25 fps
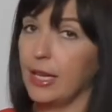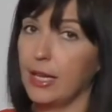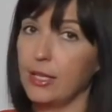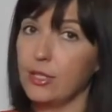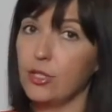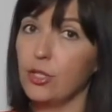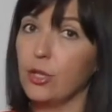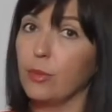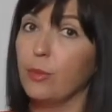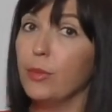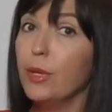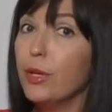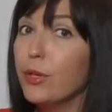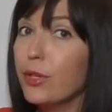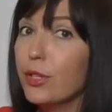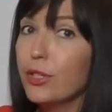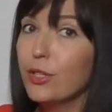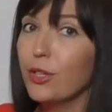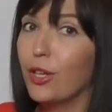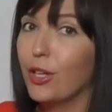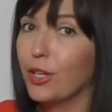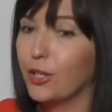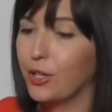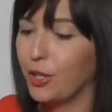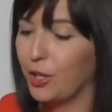Days to $1
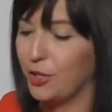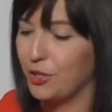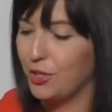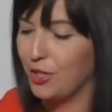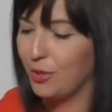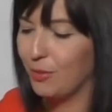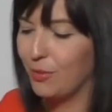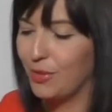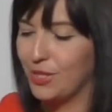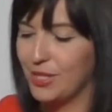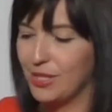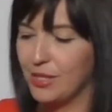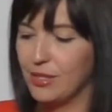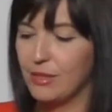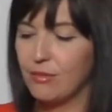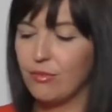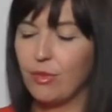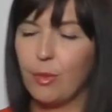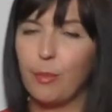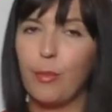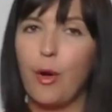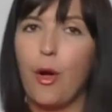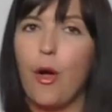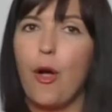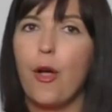Million Coaching Business
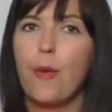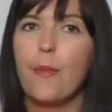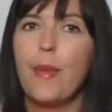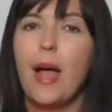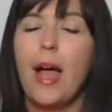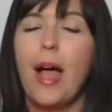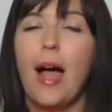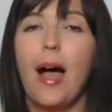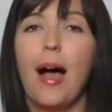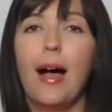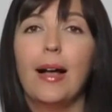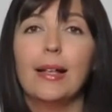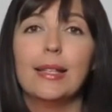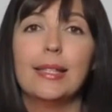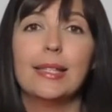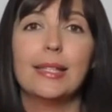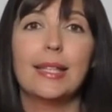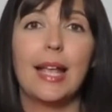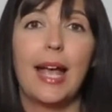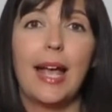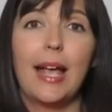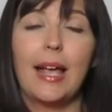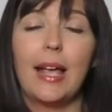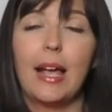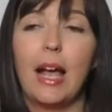from Home,
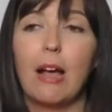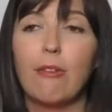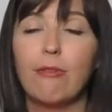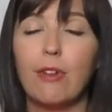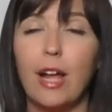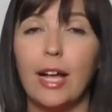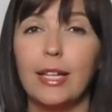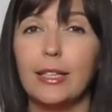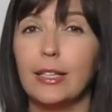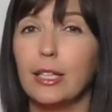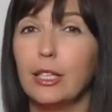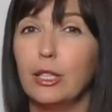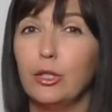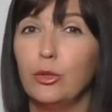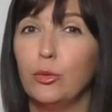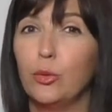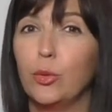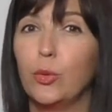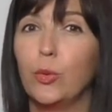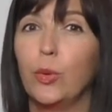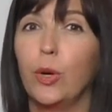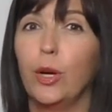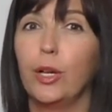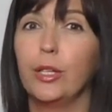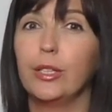I write the little
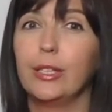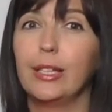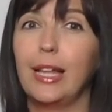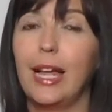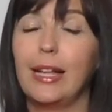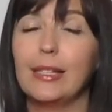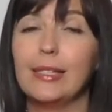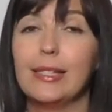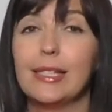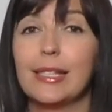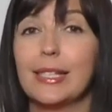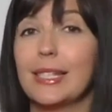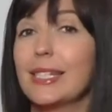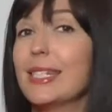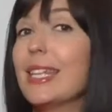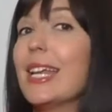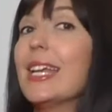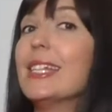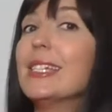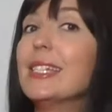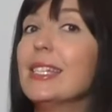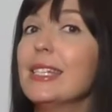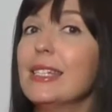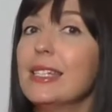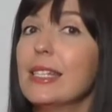quote that
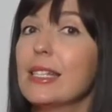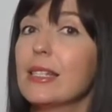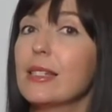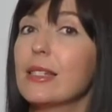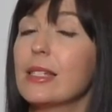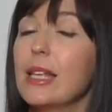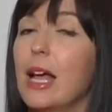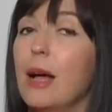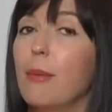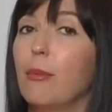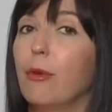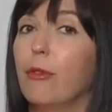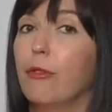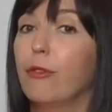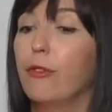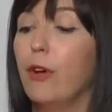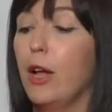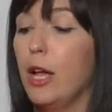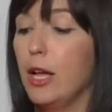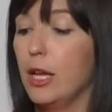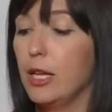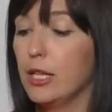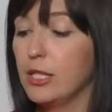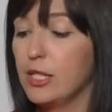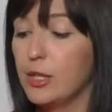success is the sum of
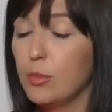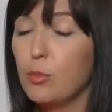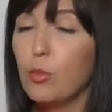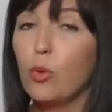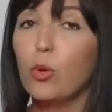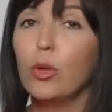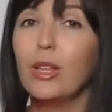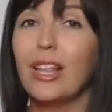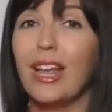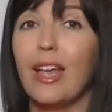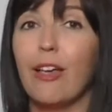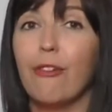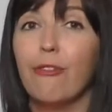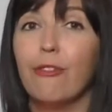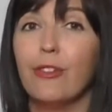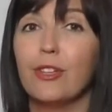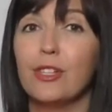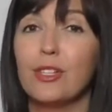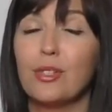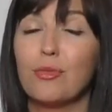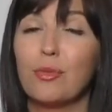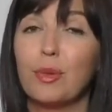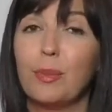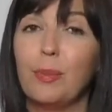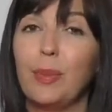small
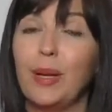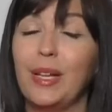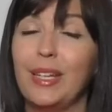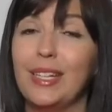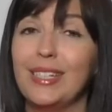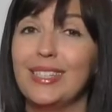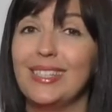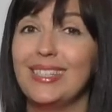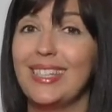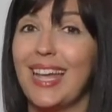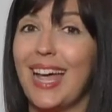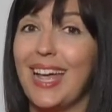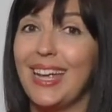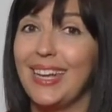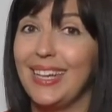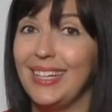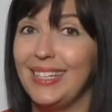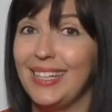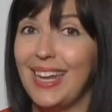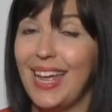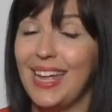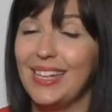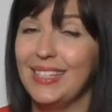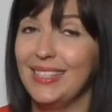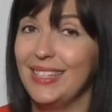efforts repeated day
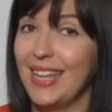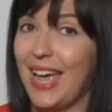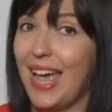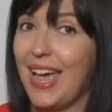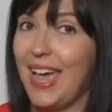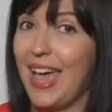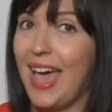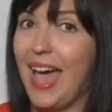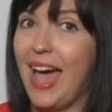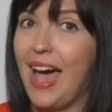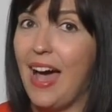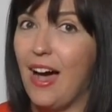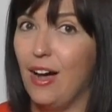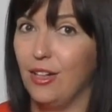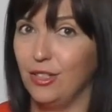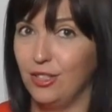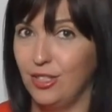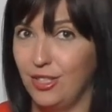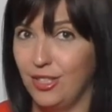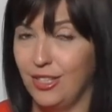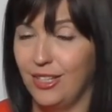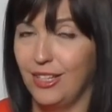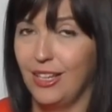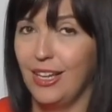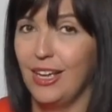in and day
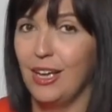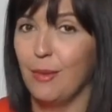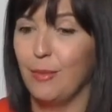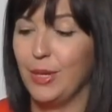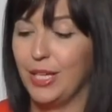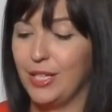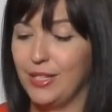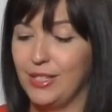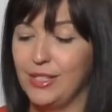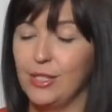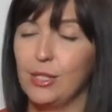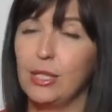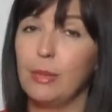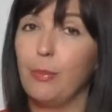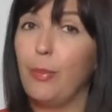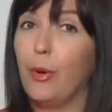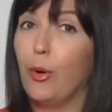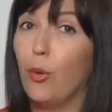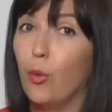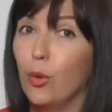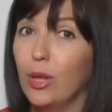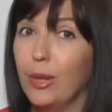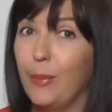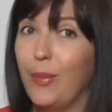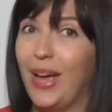out, because it's
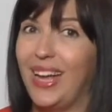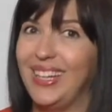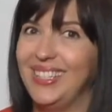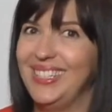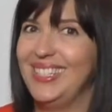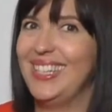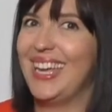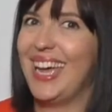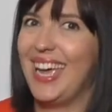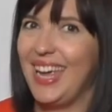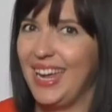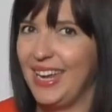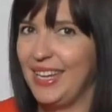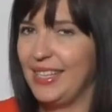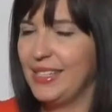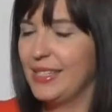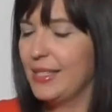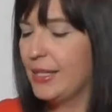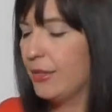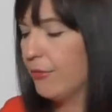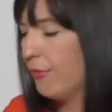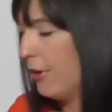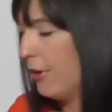all about days,